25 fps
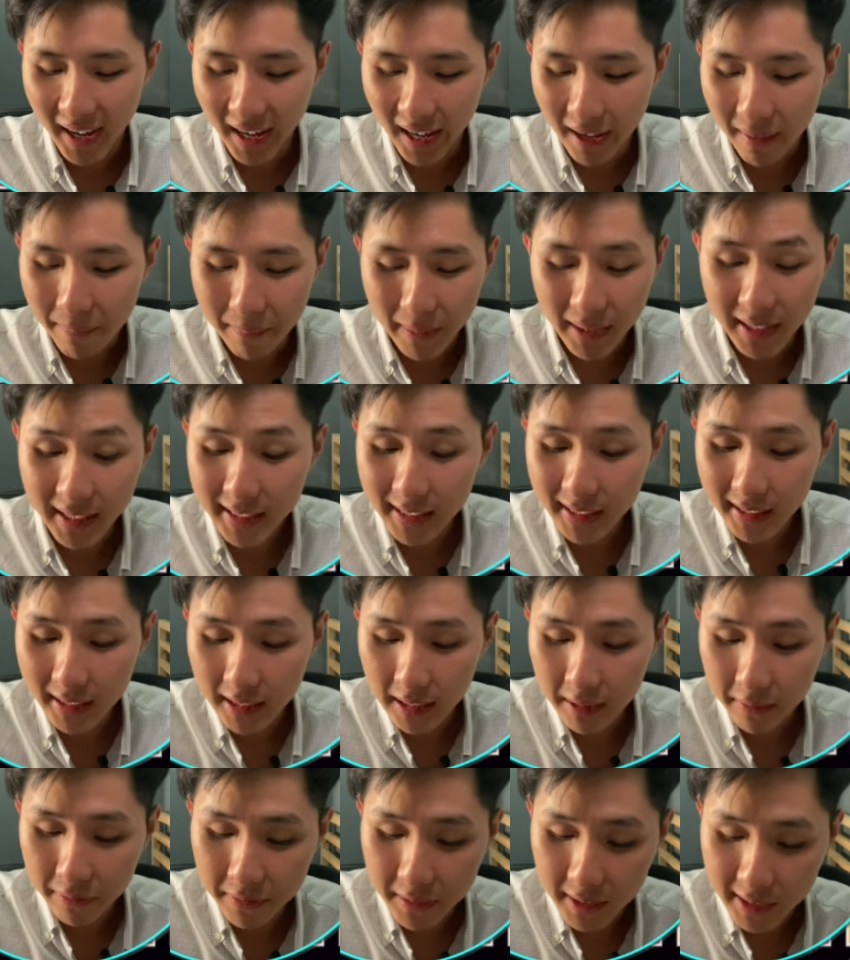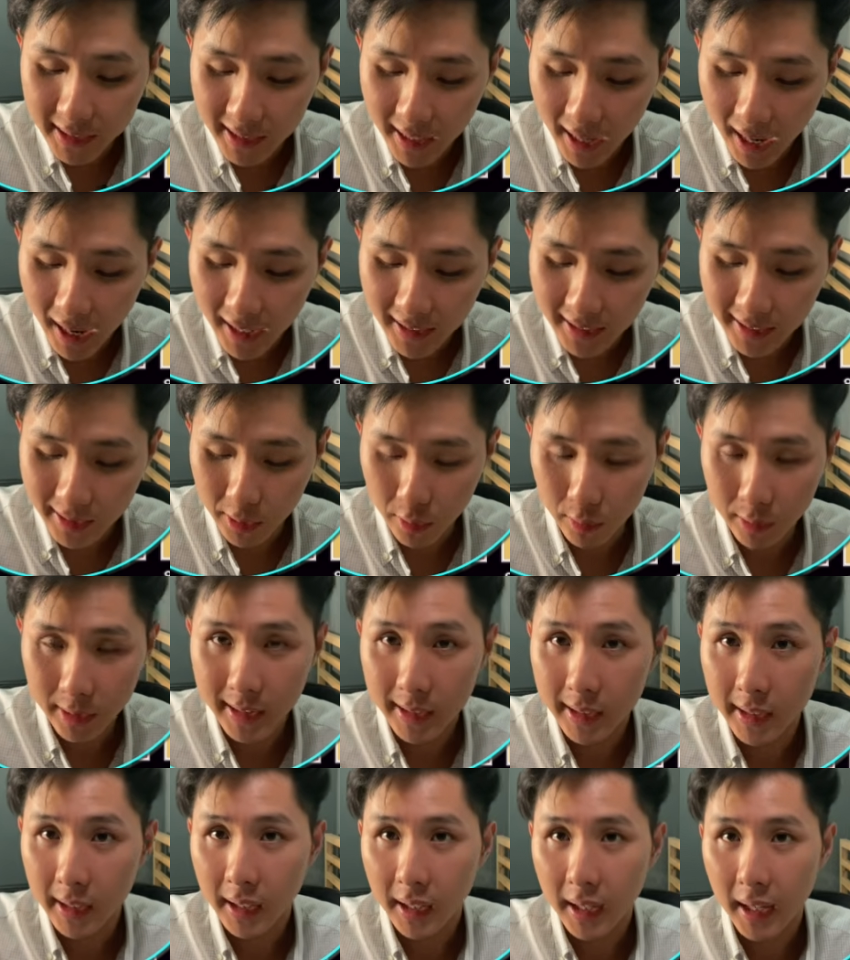It basically first asks the
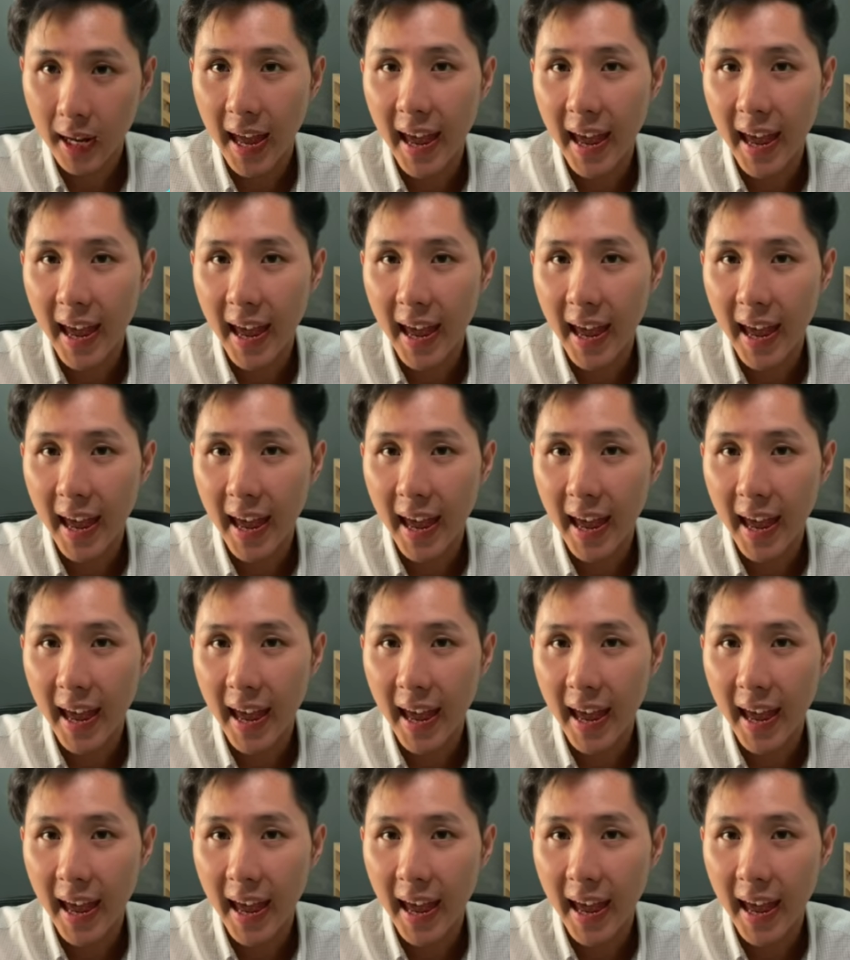user,